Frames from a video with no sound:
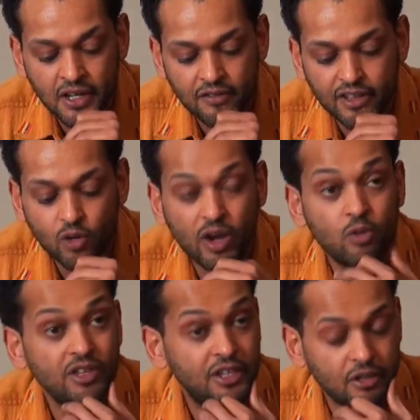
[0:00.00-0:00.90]
for the way
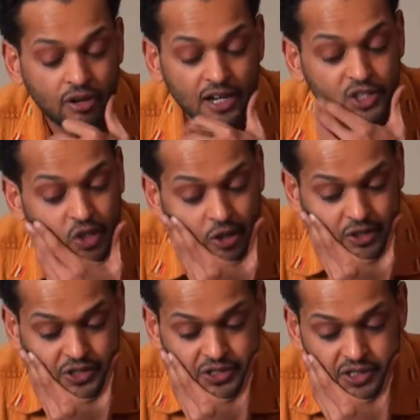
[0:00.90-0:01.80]
we theorize
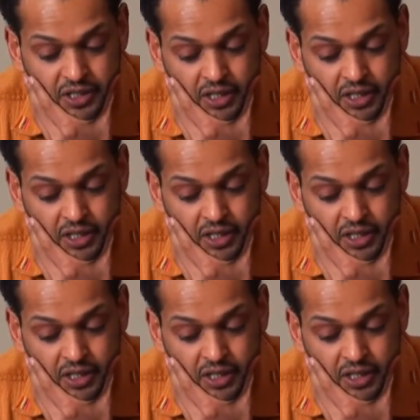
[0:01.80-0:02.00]
loss.